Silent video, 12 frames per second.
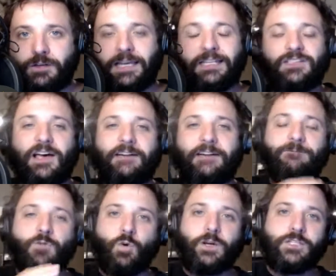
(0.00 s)
He's allowed
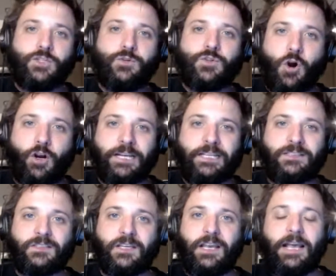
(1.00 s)
42
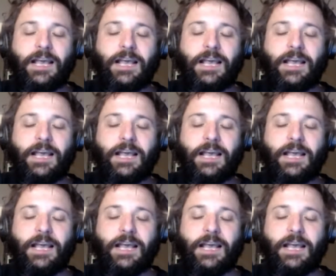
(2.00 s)
targets,